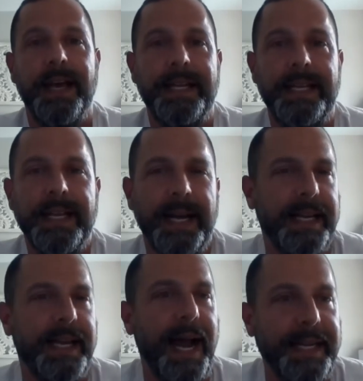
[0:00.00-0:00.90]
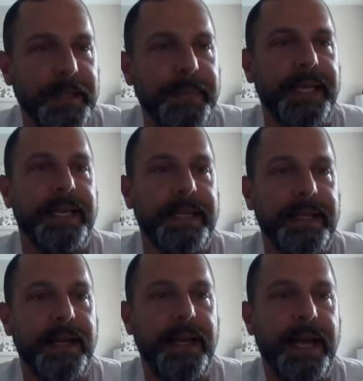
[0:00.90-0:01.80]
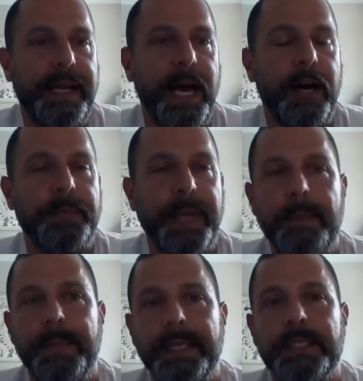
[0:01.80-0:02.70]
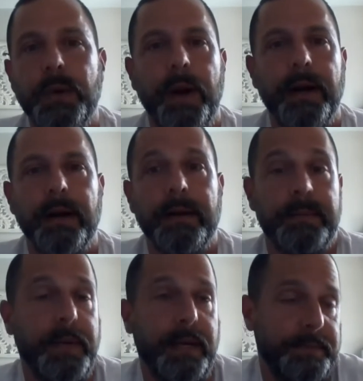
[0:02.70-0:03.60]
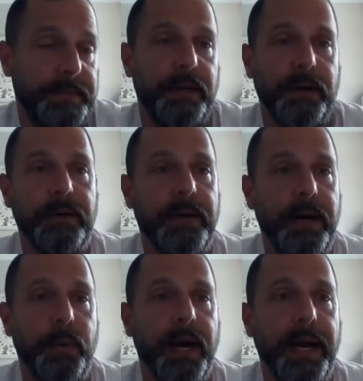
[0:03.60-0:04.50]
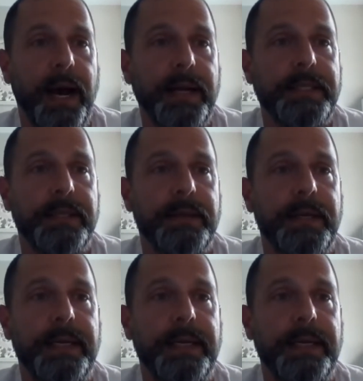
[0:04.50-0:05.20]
and he kind of guided me and and helped get me to where you know where I got to.